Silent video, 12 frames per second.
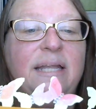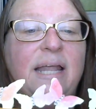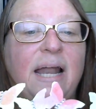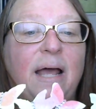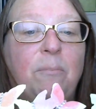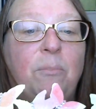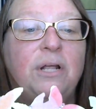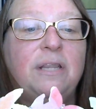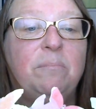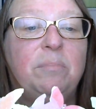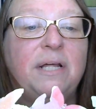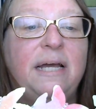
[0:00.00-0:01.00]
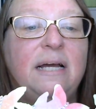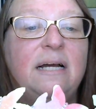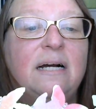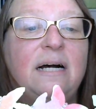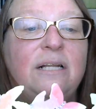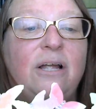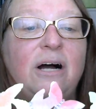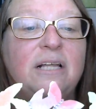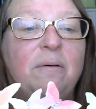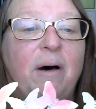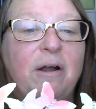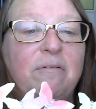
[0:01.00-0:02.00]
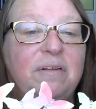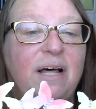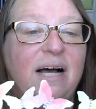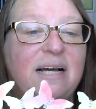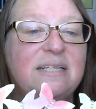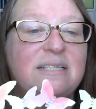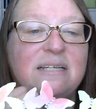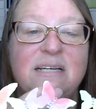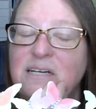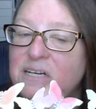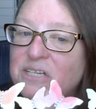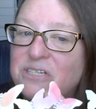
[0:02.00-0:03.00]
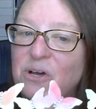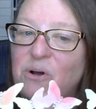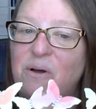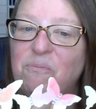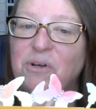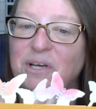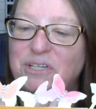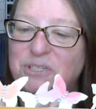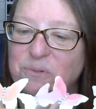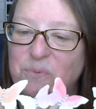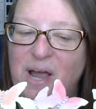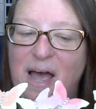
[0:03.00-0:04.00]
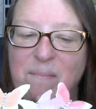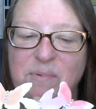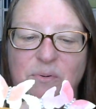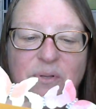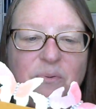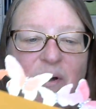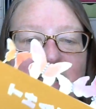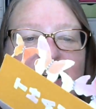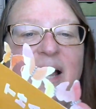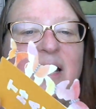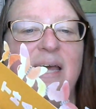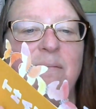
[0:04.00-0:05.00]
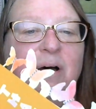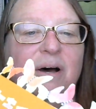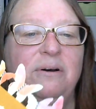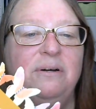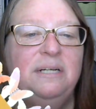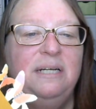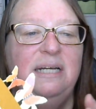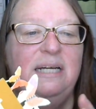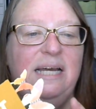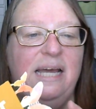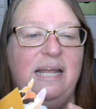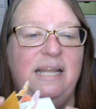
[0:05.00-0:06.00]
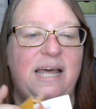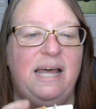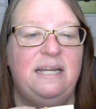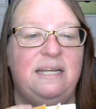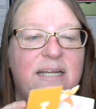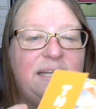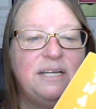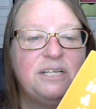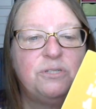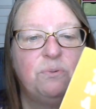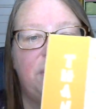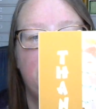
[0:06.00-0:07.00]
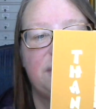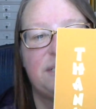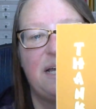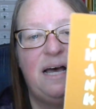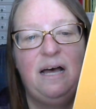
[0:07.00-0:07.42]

then I put the bling along the butterflies. So I'm really super happy with the way that came out. And then this was